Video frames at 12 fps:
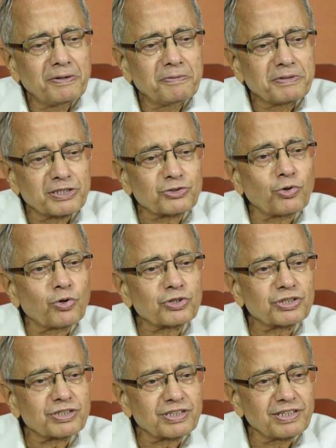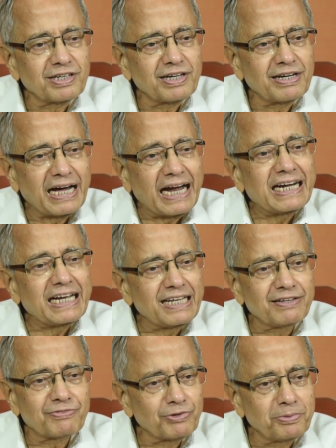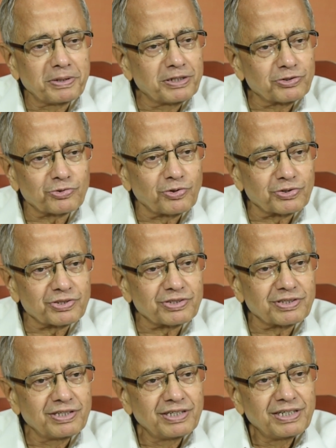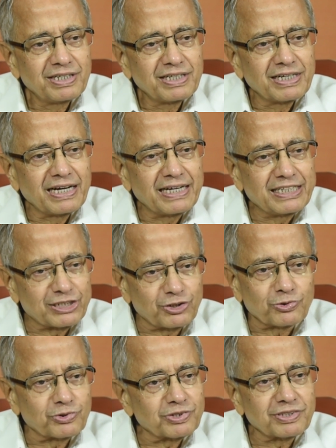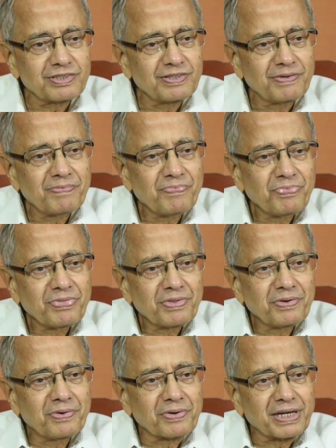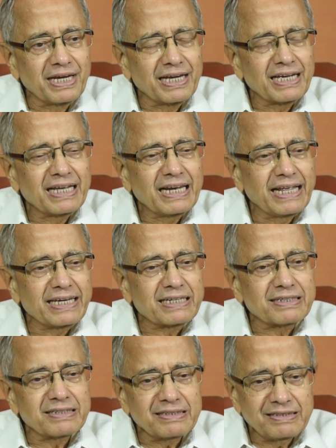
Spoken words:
resource, handling of human resource issues. Okay, like